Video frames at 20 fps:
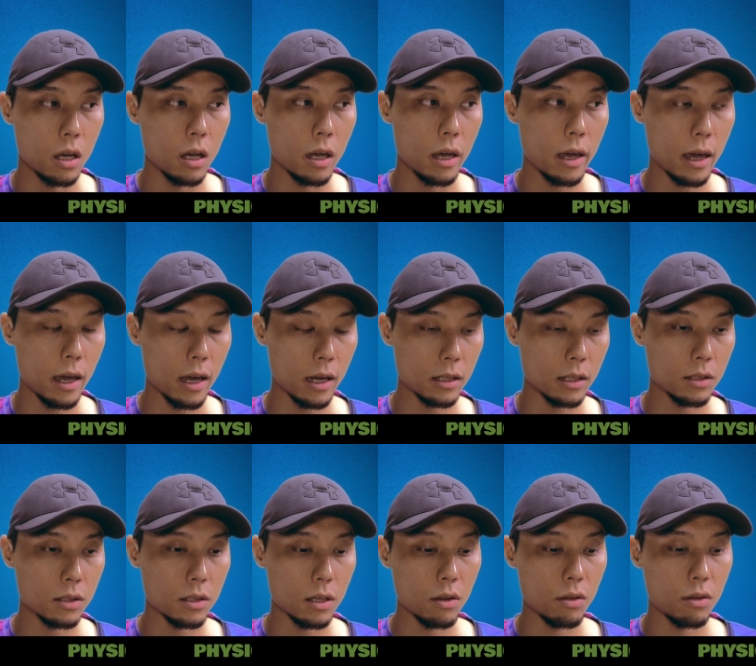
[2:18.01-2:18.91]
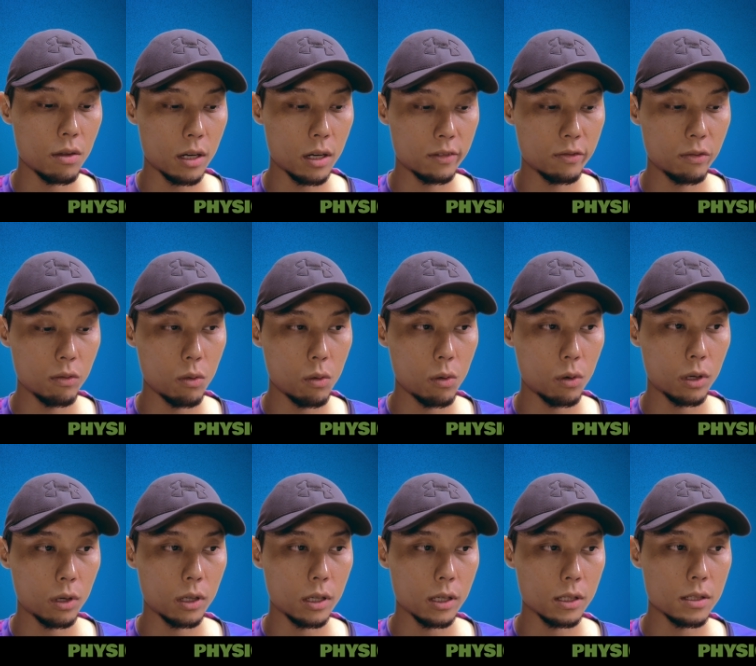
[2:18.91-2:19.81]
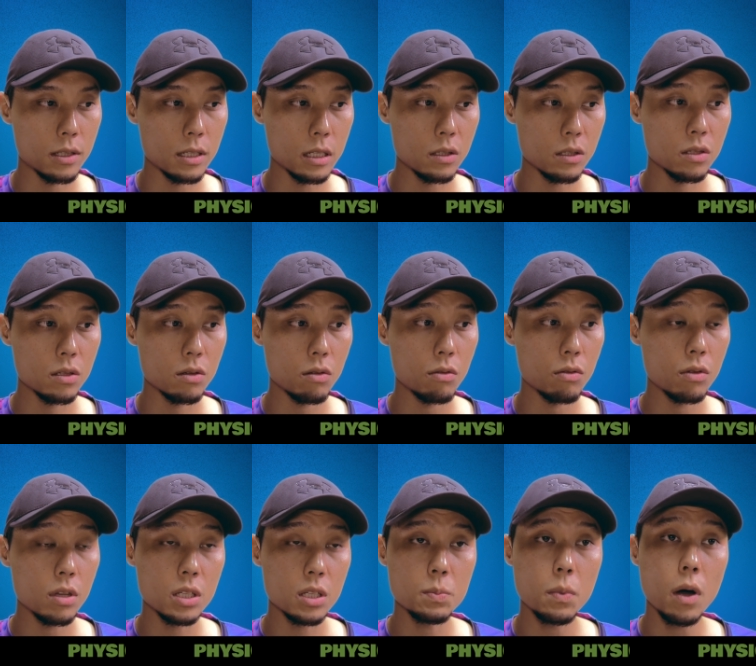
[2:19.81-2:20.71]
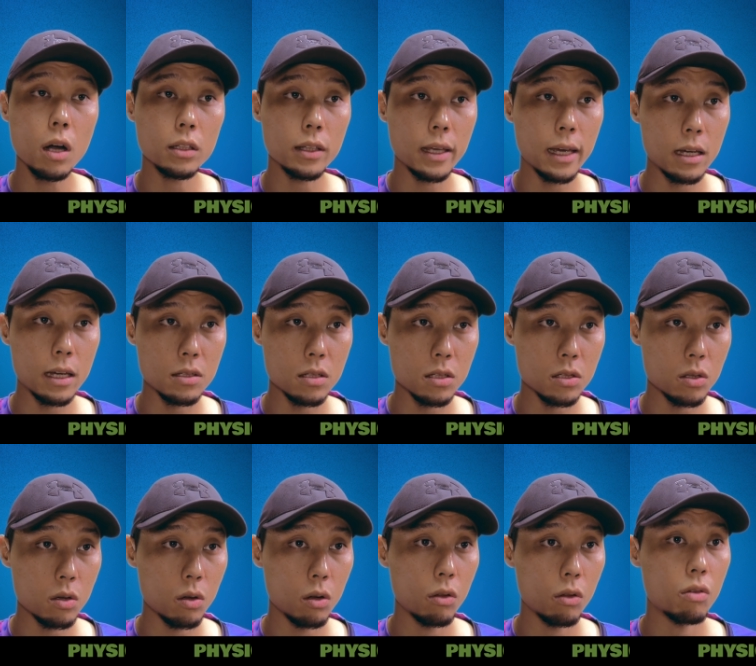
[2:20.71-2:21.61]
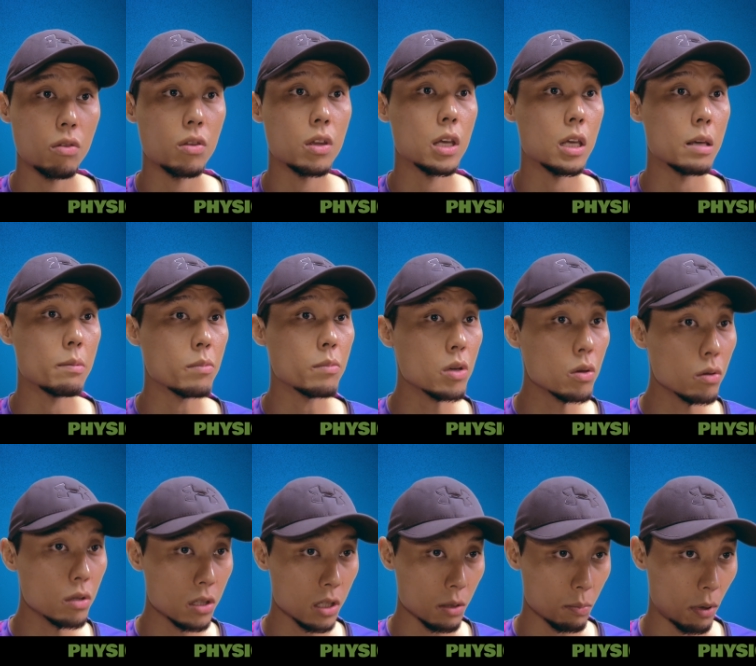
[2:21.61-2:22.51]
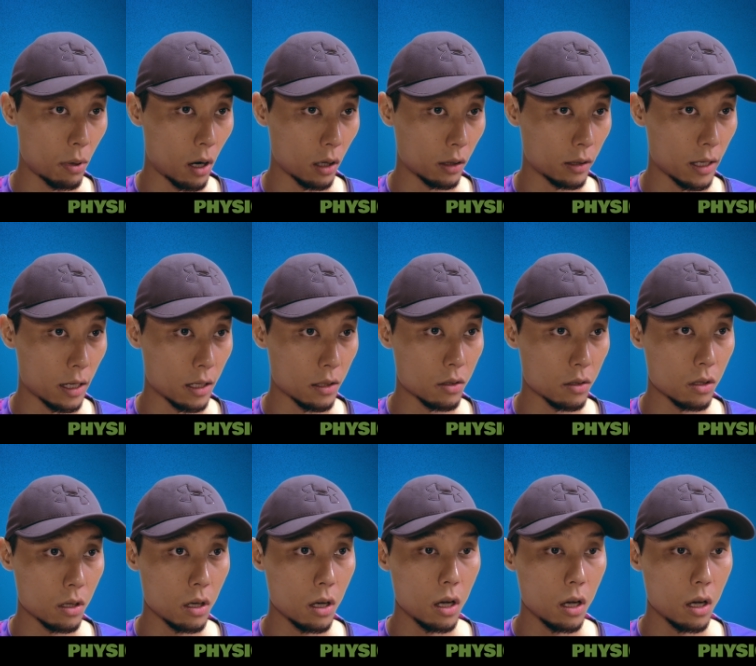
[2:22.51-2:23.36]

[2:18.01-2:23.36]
Right. And therefore, since this podcast is called the Immunity Podcast,